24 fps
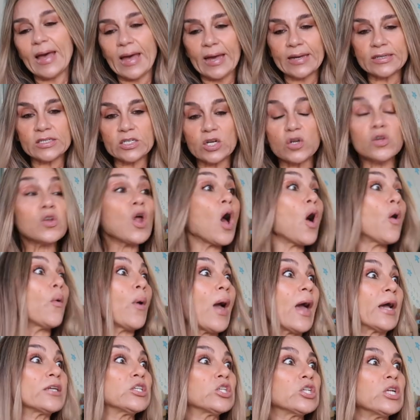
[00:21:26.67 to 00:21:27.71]
And no,
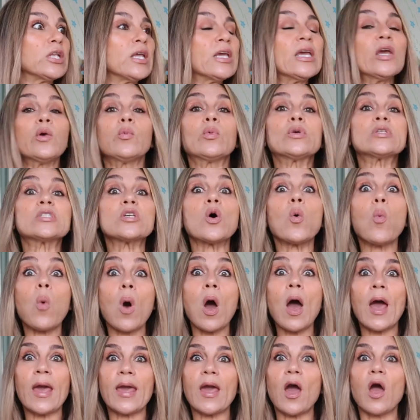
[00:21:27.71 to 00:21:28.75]
actually it was
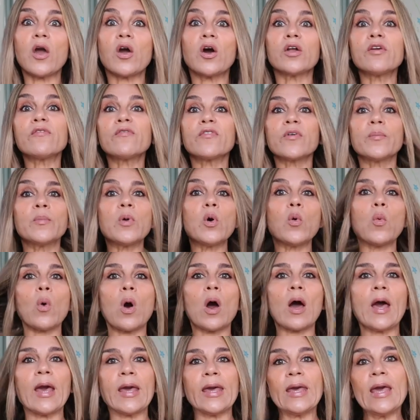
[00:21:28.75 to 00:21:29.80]
Hawaii. I got it from
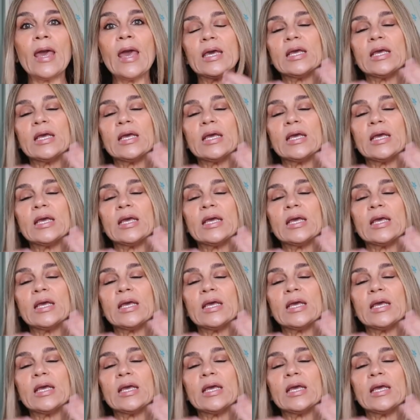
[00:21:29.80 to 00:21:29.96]
Hawaii.